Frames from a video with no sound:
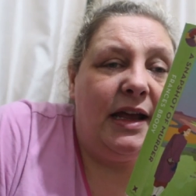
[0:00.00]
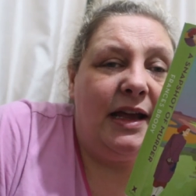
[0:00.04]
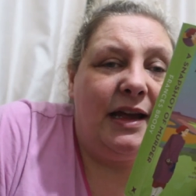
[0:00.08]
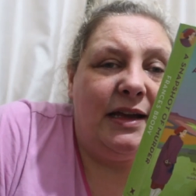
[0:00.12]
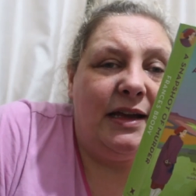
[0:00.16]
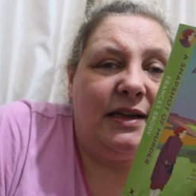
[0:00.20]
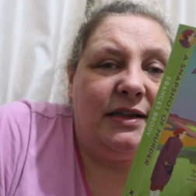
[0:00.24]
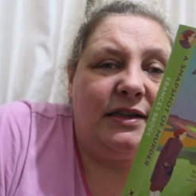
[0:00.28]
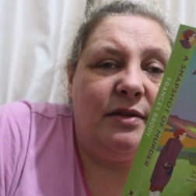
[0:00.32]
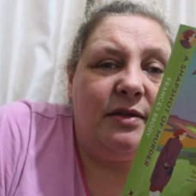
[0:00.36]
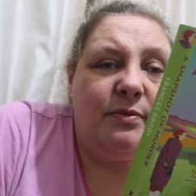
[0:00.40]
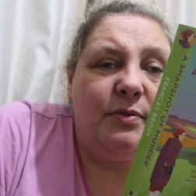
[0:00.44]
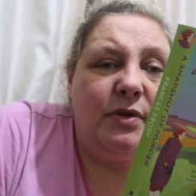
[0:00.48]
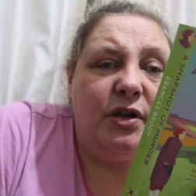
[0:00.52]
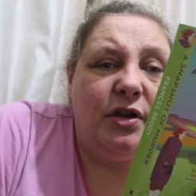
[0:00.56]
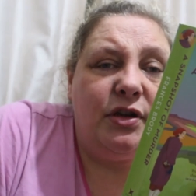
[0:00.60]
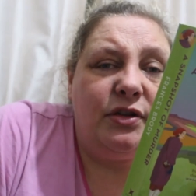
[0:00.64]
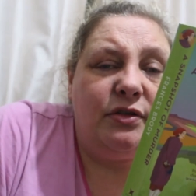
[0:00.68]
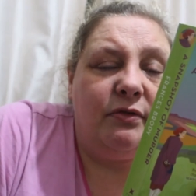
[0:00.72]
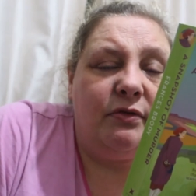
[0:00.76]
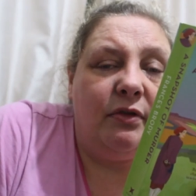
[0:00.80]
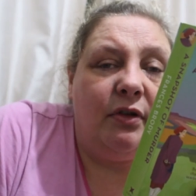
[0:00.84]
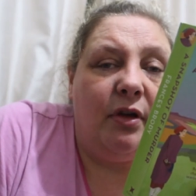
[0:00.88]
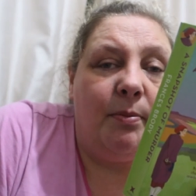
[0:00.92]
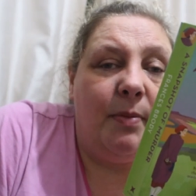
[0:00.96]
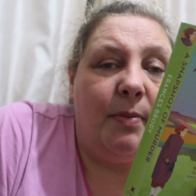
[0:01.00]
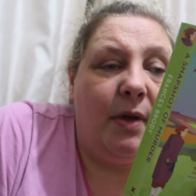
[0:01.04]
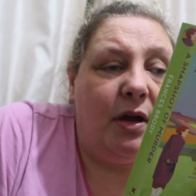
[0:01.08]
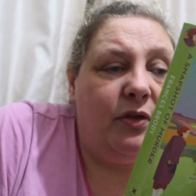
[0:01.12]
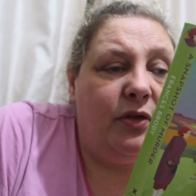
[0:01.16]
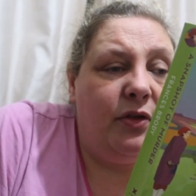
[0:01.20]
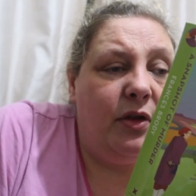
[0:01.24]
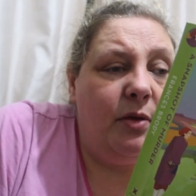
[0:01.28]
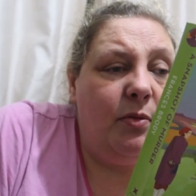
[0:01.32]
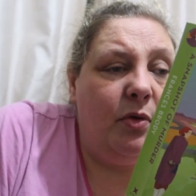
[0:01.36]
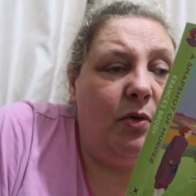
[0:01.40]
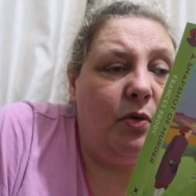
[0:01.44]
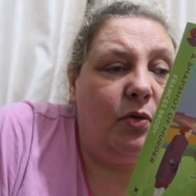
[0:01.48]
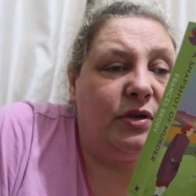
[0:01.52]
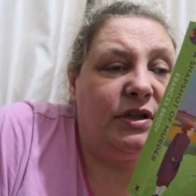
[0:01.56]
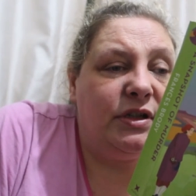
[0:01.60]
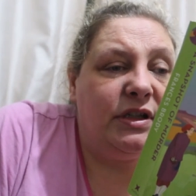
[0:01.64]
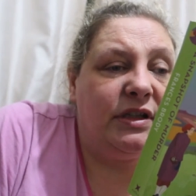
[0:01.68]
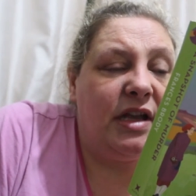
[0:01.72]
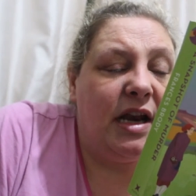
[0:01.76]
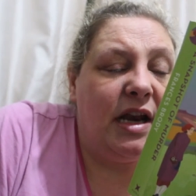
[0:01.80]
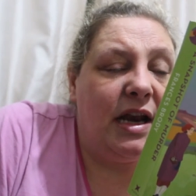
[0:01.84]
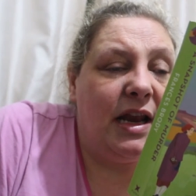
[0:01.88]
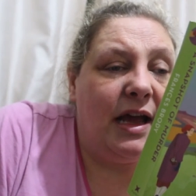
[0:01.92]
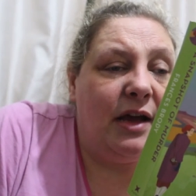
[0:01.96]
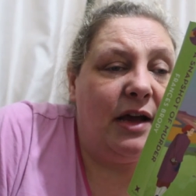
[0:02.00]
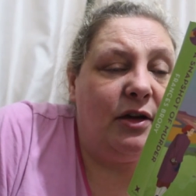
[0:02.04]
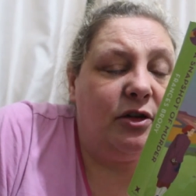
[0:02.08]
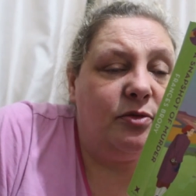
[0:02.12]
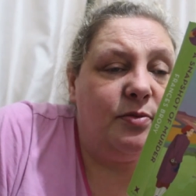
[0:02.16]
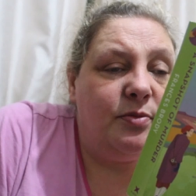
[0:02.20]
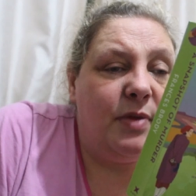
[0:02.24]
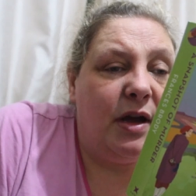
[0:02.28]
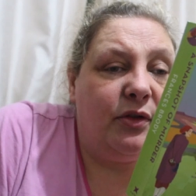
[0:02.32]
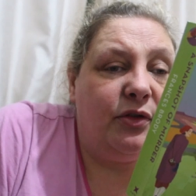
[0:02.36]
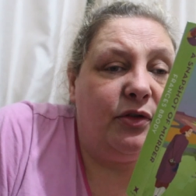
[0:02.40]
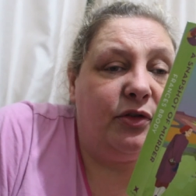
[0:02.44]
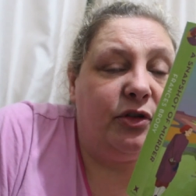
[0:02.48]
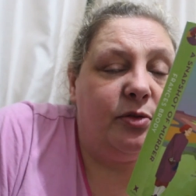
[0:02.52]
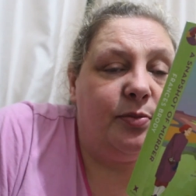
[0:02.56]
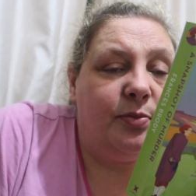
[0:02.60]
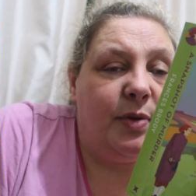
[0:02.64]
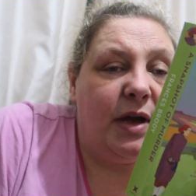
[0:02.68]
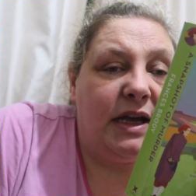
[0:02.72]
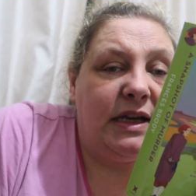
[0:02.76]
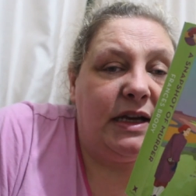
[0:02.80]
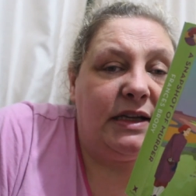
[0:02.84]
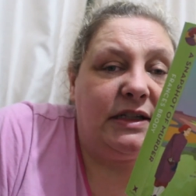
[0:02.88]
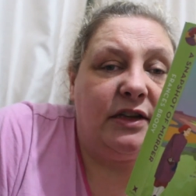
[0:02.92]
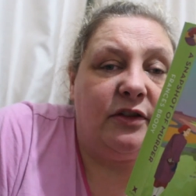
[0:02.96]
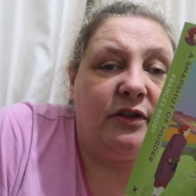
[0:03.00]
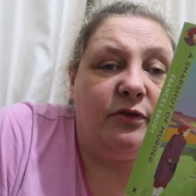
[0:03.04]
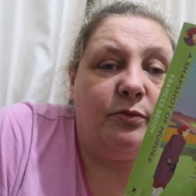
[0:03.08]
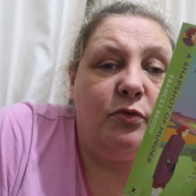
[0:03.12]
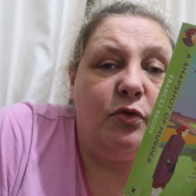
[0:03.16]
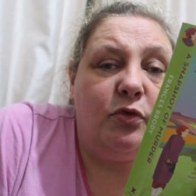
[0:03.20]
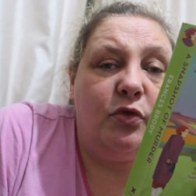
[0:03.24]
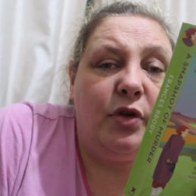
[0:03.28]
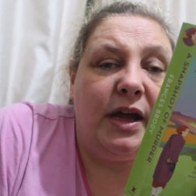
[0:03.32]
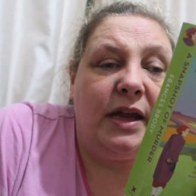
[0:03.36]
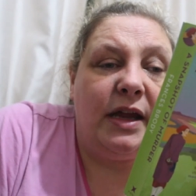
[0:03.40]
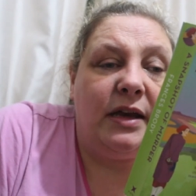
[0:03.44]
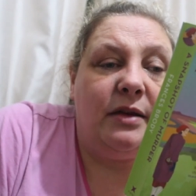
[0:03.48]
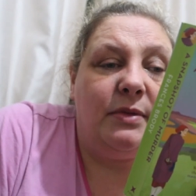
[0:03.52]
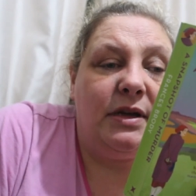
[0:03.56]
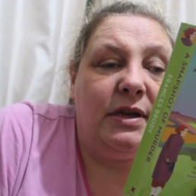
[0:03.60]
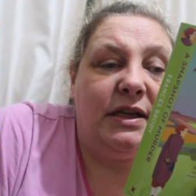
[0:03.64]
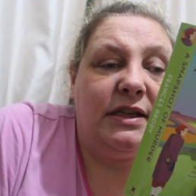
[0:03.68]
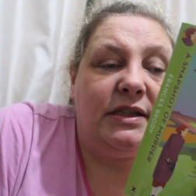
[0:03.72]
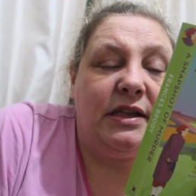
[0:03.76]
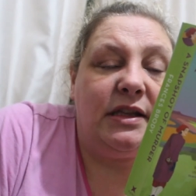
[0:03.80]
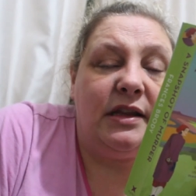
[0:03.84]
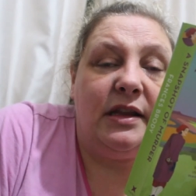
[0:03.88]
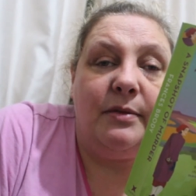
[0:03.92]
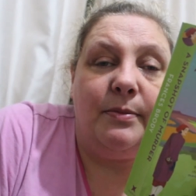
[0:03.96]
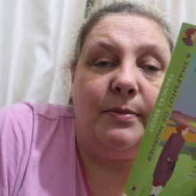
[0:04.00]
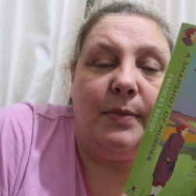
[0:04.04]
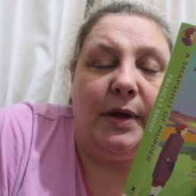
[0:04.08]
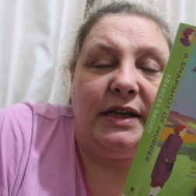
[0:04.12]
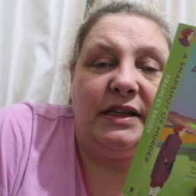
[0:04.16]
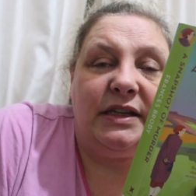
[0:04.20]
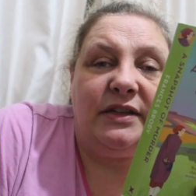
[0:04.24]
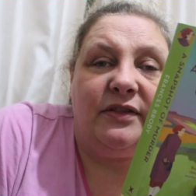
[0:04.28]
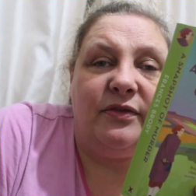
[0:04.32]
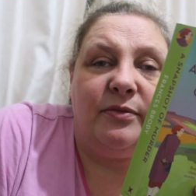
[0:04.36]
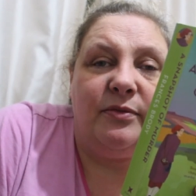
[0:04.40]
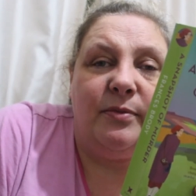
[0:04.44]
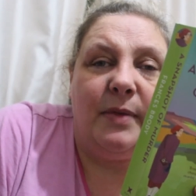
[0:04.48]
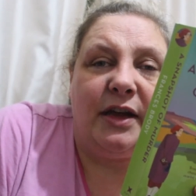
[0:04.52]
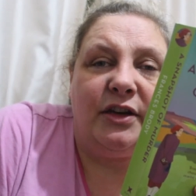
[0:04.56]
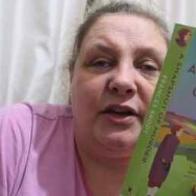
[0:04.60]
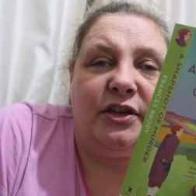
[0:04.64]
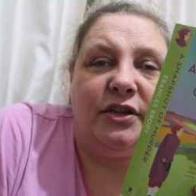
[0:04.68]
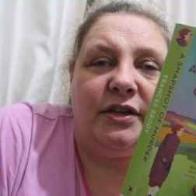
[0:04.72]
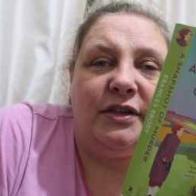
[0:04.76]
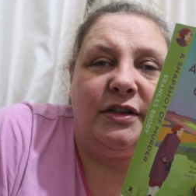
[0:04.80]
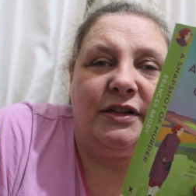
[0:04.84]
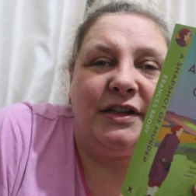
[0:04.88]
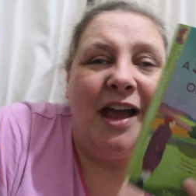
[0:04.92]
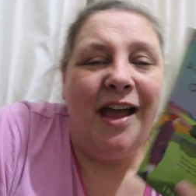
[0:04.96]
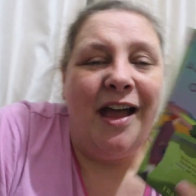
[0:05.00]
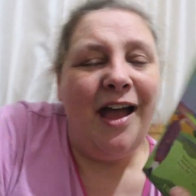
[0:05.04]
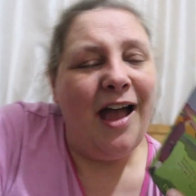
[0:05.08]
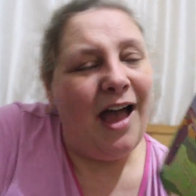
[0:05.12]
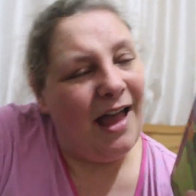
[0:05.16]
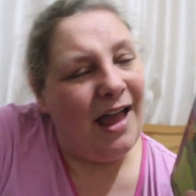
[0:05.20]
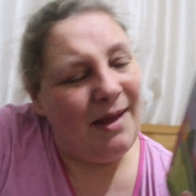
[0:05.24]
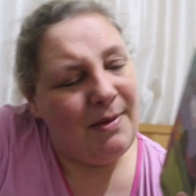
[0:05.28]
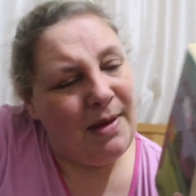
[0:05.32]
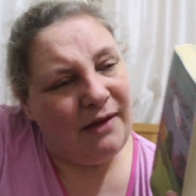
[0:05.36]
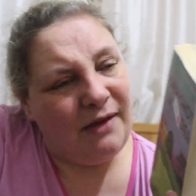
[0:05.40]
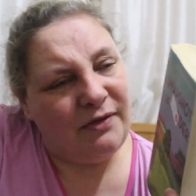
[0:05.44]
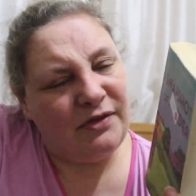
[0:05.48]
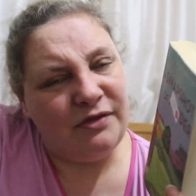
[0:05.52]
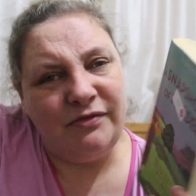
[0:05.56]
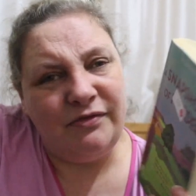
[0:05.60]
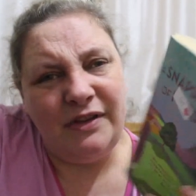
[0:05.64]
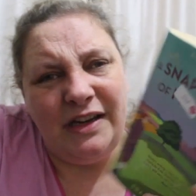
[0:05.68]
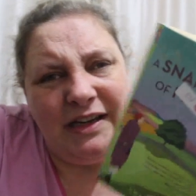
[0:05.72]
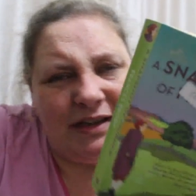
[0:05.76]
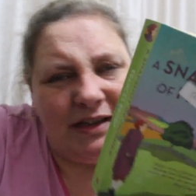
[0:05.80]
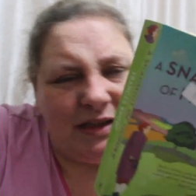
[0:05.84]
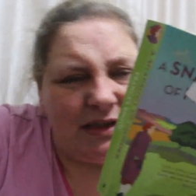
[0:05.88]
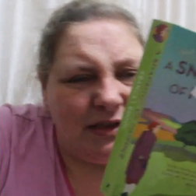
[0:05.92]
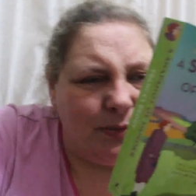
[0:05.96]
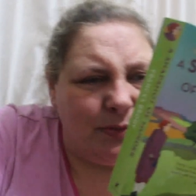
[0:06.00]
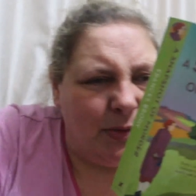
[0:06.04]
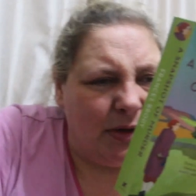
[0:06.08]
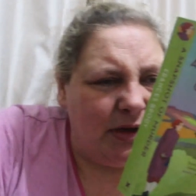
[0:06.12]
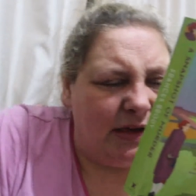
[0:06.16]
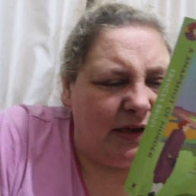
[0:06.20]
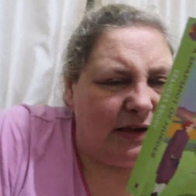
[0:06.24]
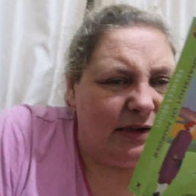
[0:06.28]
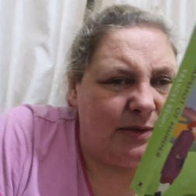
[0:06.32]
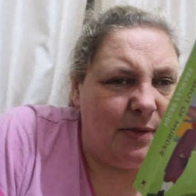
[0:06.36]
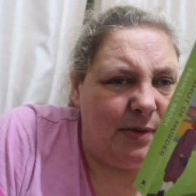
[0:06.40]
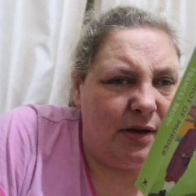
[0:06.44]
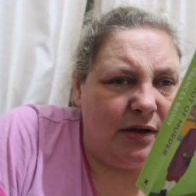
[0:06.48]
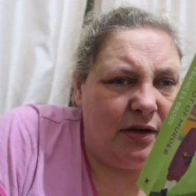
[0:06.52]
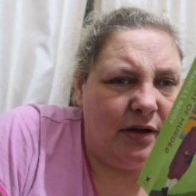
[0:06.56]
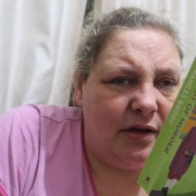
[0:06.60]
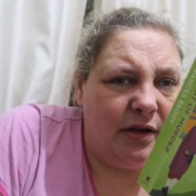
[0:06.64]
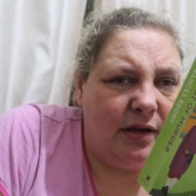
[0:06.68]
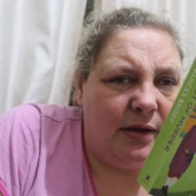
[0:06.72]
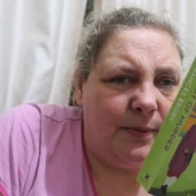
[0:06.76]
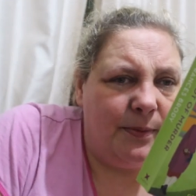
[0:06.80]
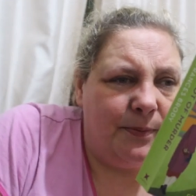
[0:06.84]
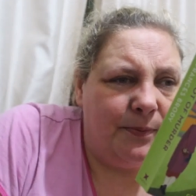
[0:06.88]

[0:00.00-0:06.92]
Is the murderer among them, or did the loudmouth Tobias have more enemies than they might have imagined? I might have to read this one this month.